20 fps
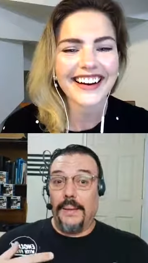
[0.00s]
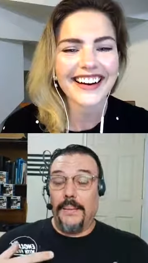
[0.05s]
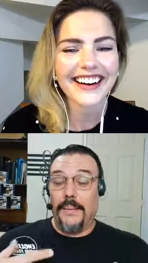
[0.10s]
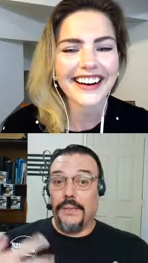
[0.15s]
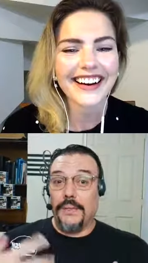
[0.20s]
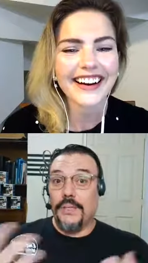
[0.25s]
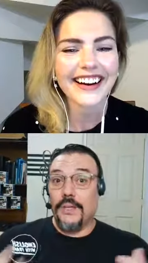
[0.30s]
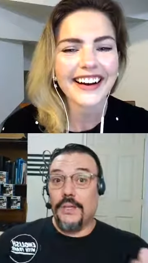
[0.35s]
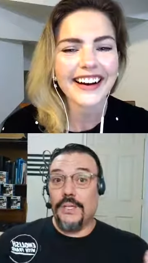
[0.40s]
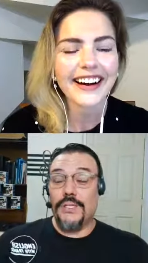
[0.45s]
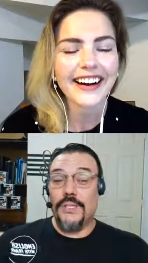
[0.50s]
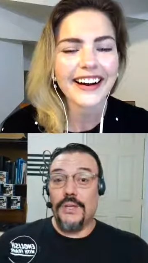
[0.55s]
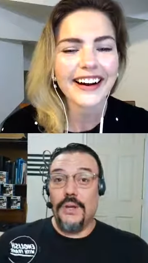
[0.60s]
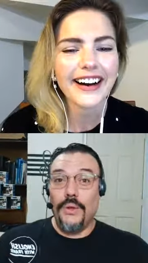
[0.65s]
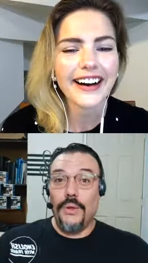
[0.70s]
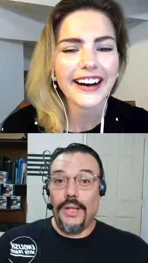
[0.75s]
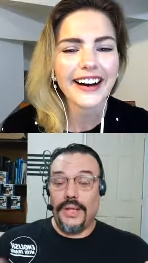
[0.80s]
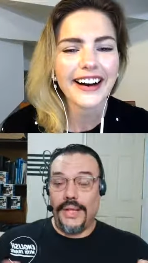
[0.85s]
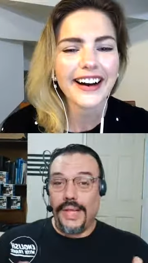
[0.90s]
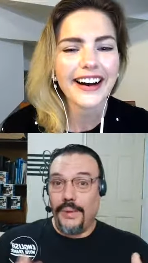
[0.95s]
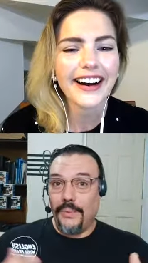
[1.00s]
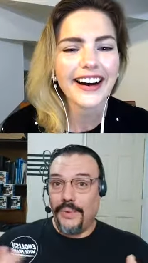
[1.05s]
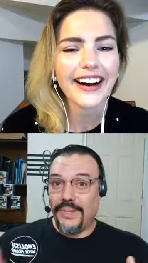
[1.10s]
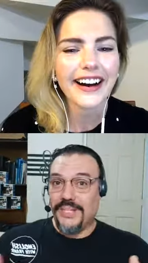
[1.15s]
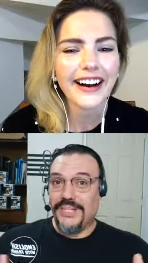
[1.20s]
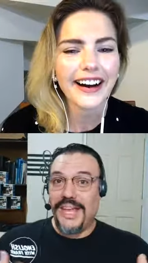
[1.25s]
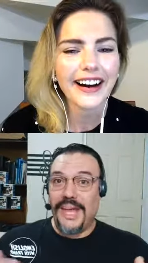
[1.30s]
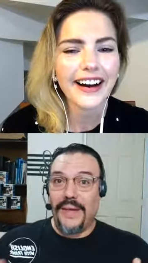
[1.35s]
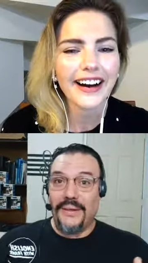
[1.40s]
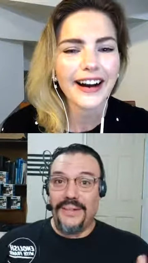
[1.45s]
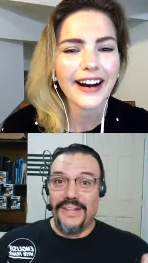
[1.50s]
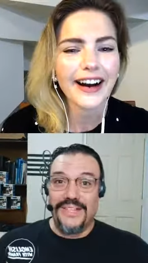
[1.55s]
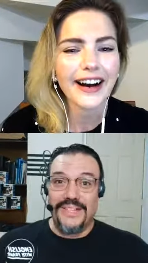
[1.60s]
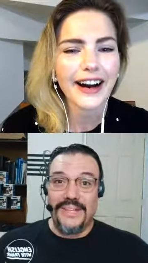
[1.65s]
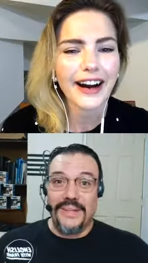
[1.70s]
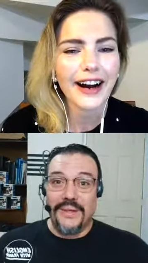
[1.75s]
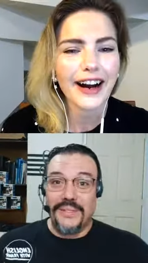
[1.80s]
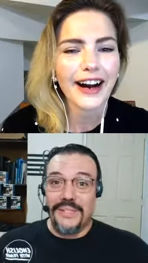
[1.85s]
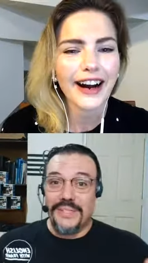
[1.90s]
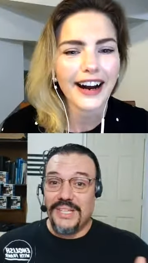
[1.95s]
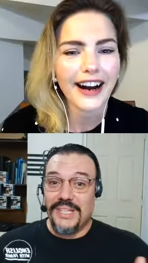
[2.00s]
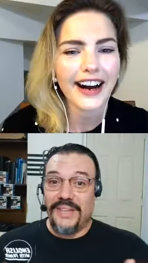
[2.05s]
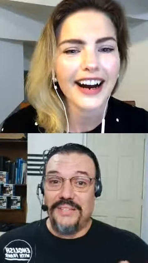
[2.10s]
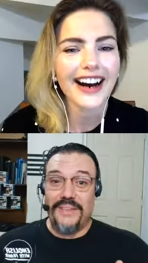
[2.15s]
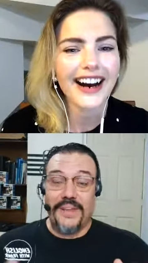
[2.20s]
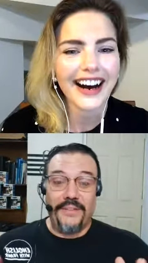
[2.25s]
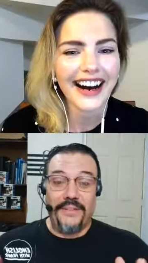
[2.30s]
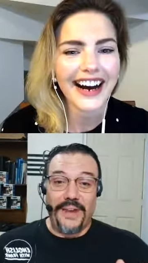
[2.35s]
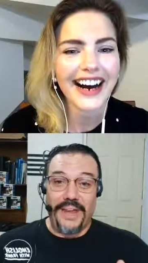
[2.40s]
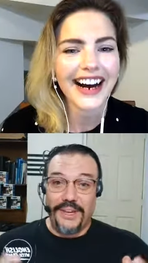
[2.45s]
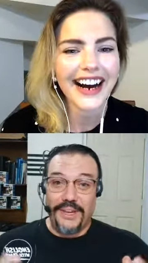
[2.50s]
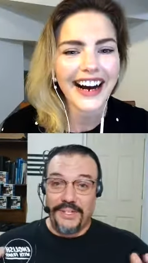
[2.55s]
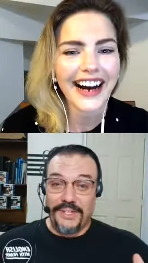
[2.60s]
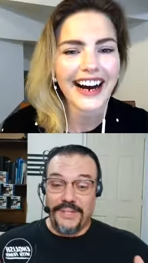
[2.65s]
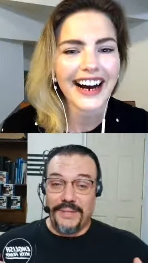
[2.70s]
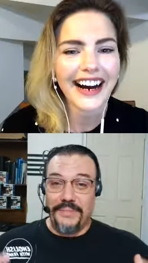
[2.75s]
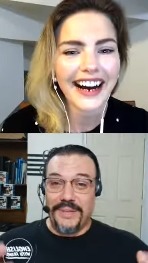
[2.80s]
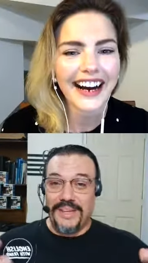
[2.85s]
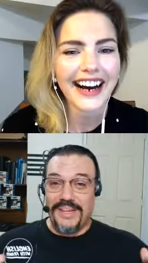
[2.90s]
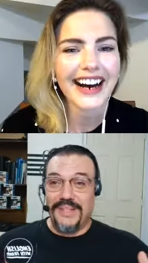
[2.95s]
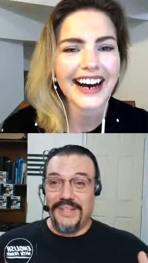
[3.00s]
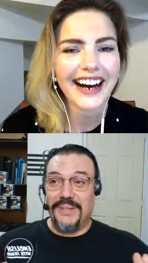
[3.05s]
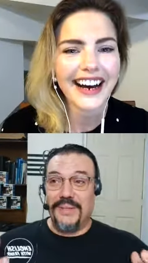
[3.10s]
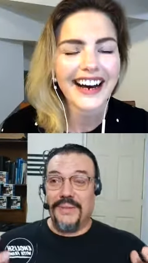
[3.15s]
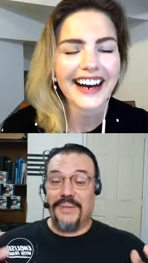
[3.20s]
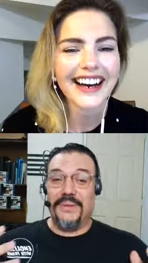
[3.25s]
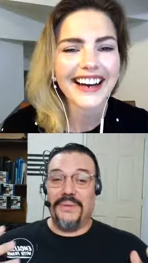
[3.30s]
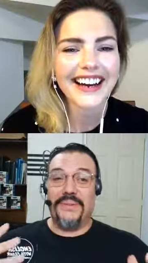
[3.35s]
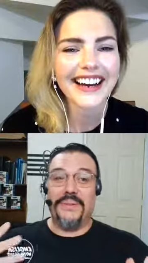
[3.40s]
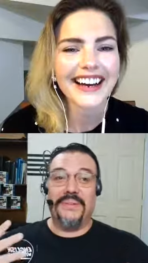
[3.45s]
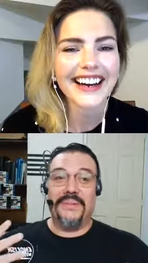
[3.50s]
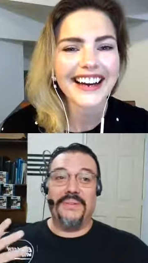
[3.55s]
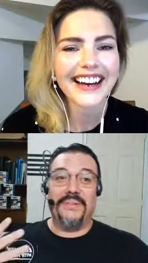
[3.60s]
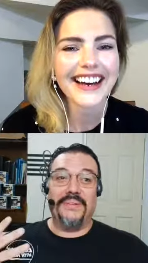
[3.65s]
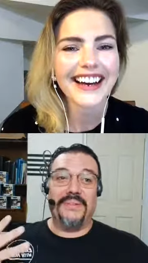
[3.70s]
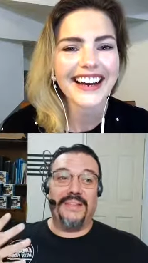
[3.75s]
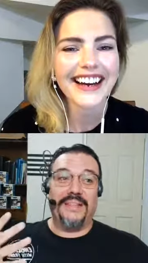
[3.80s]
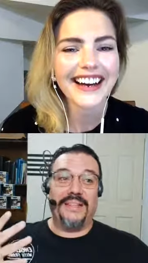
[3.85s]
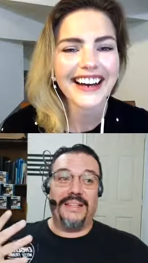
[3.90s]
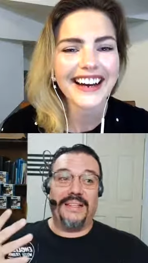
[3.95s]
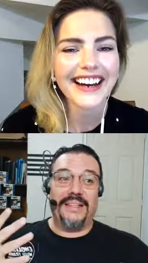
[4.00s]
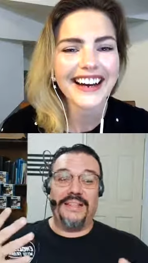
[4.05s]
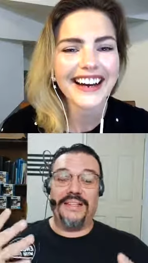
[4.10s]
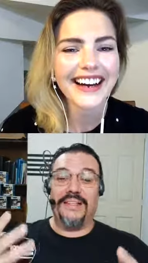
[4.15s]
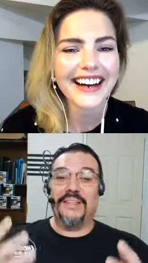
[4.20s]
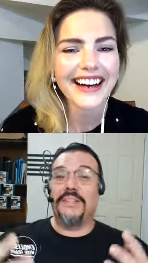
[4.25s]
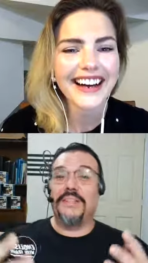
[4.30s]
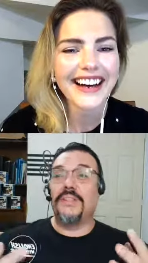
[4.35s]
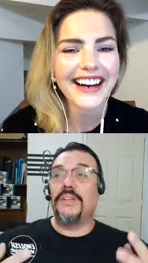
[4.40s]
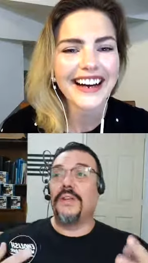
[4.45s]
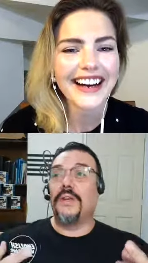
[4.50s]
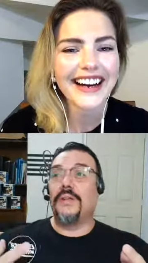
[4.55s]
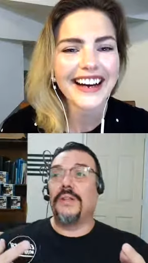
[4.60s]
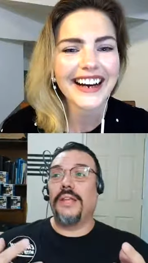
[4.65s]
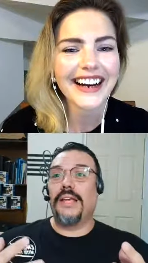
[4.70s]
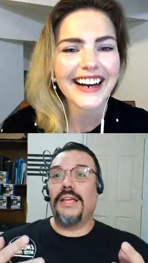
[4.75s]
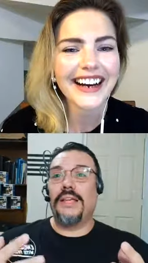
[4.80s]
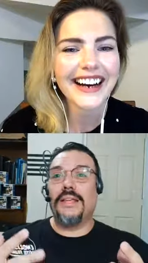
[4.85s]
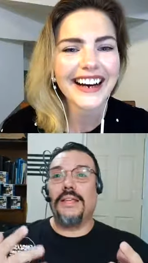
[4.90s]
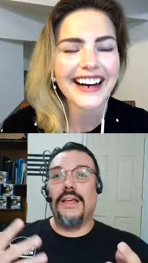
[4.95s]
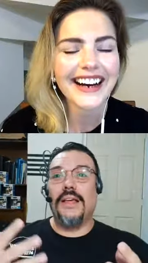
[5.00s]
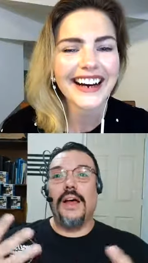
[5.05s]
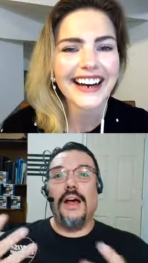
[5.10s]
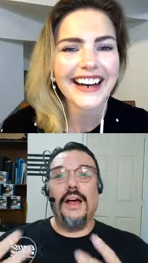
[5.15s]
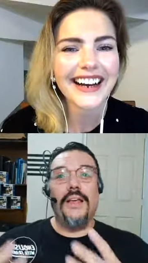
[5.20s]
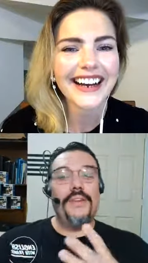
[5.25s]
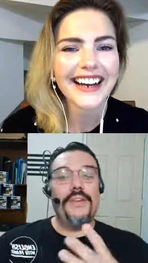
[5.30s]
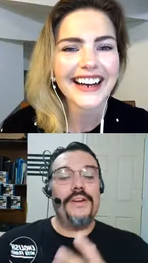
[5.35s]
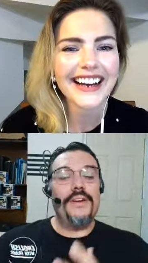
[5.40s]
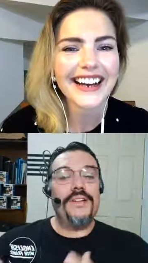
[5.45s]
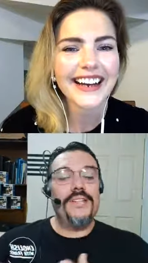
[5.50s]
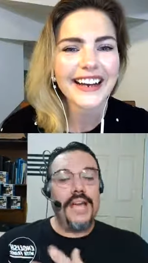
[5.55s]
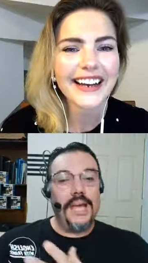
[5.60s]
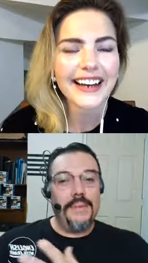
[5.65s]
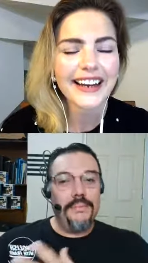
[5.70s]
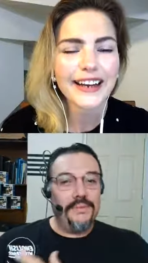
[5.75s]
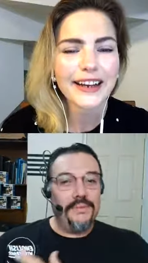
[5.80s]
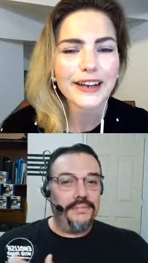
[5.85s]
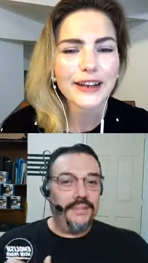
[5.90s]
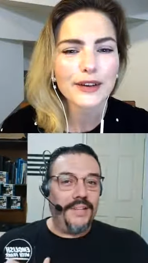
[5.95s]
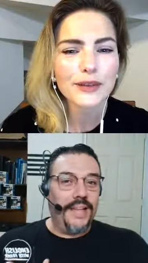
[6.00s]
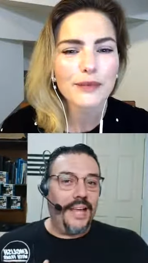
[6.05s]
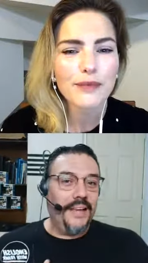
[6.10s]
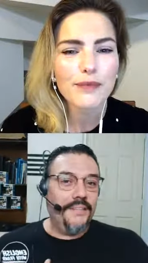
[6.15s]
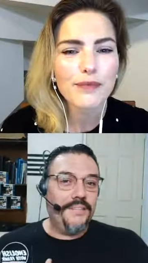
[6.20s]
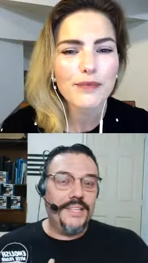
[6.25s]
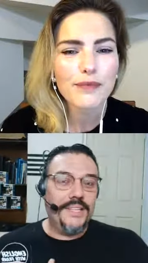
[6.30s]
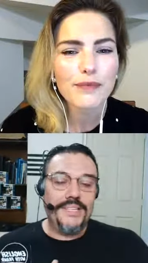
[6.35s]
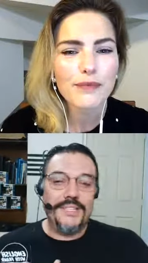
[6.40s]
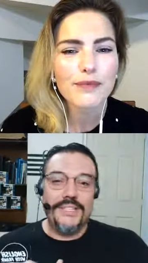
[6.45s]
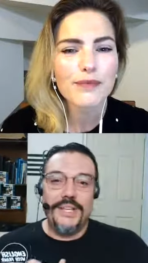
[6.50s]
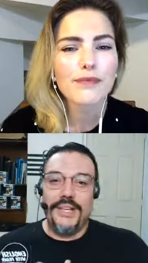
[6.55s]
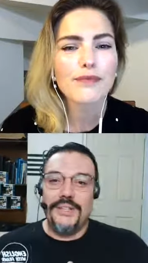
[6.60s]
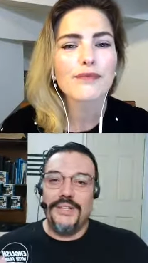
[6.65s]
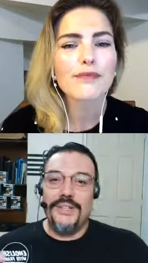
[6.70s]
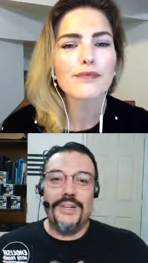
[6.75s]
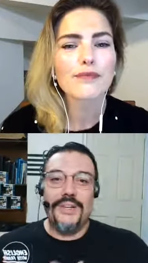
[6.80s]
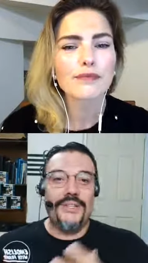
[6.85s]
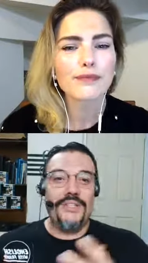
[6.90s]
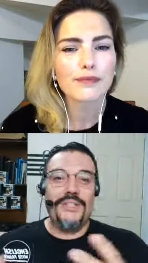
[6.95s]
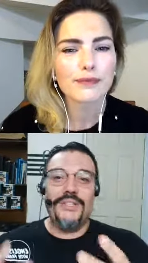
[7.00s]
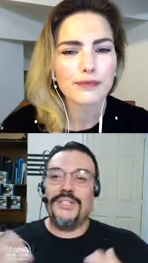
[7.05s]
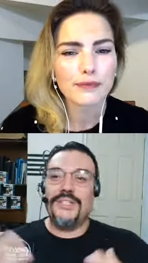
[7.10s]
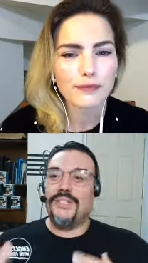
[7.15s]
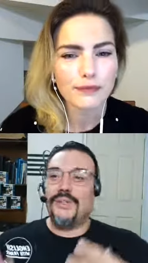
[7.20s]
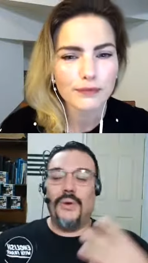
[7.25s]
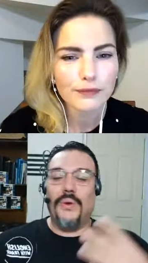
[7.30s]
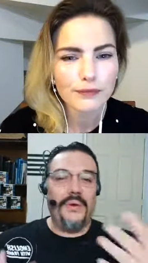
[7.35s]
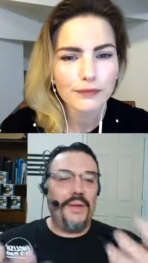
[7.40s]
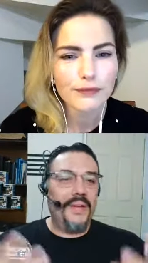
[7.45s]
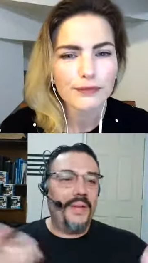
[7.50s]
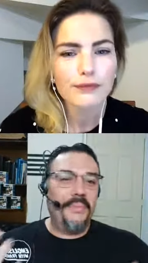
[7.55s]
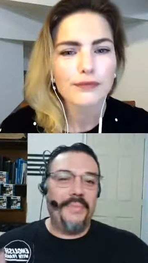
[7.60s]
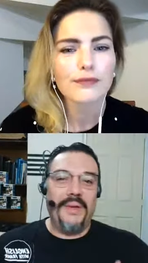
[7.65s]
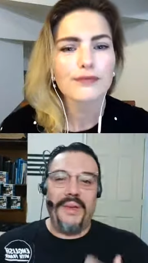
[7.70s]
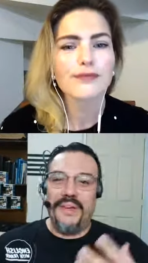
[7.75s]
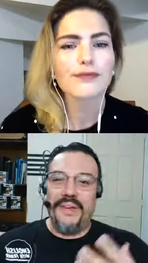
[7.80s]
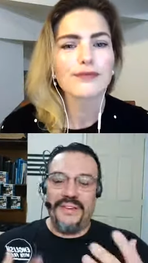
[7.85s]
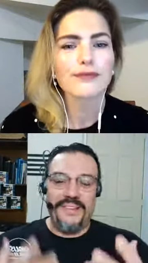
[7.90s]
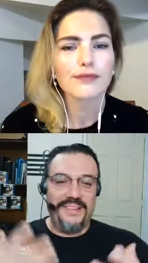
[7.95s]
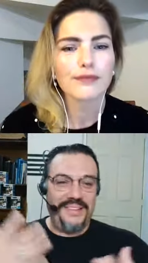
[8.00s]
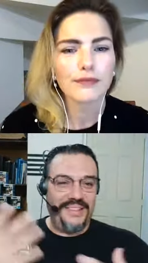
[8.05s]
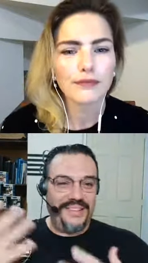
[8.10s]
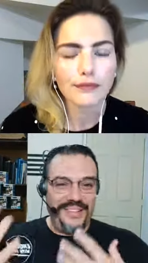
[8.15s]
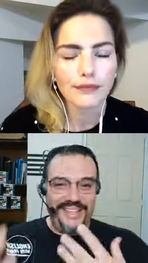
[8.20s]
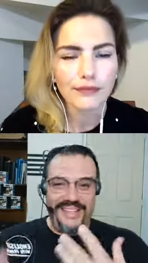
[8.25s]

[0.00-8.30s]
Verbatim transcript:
Speaker 1: because uh, you know, like I want to see how this goes because I've never actually been to you know like other type of life that's not you know just talking about the, the